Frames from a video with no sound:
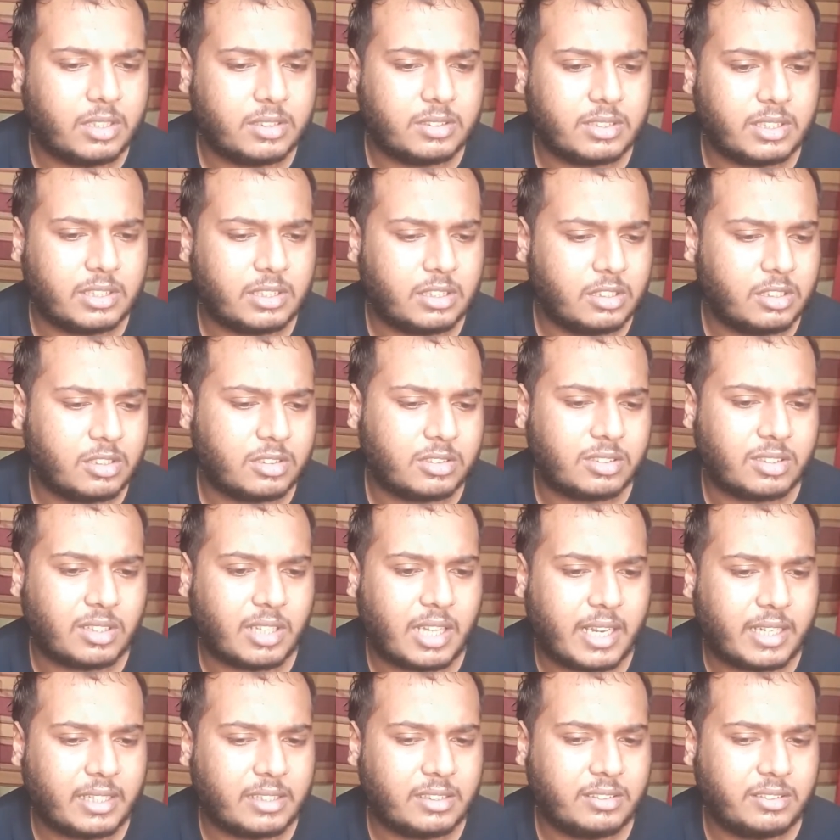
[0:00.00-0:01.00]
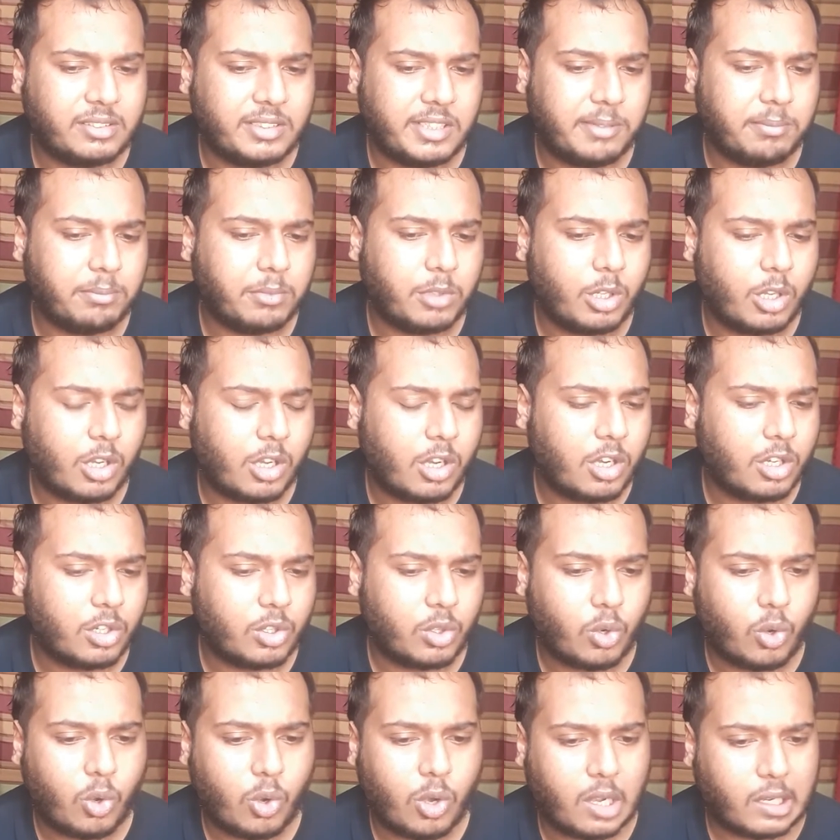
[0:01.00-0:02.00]
it looks like the same Kong
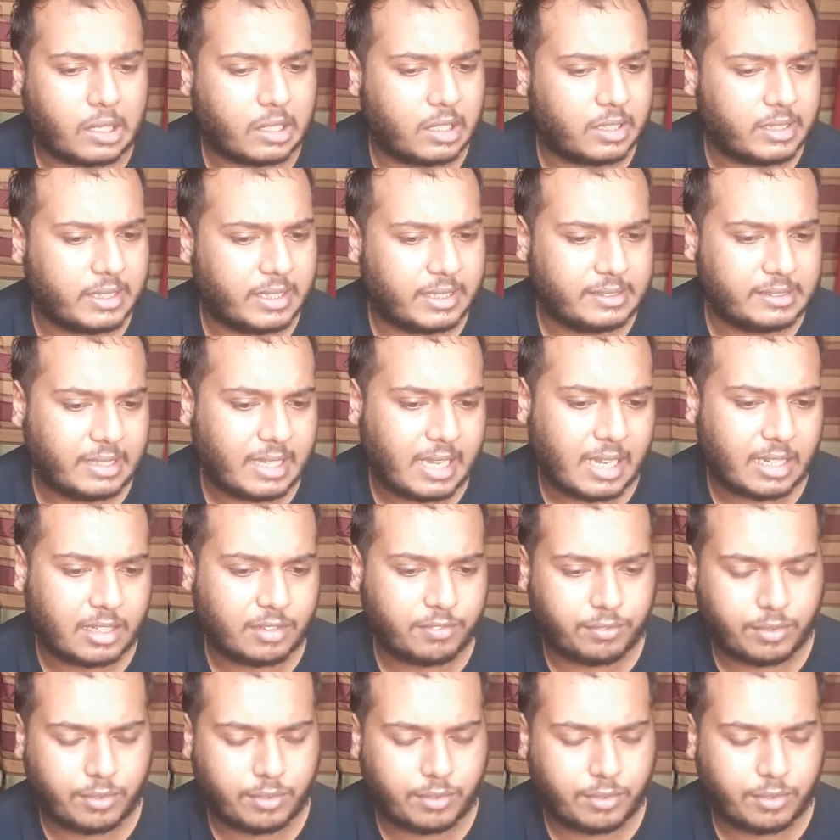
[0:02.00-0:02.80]
organ attack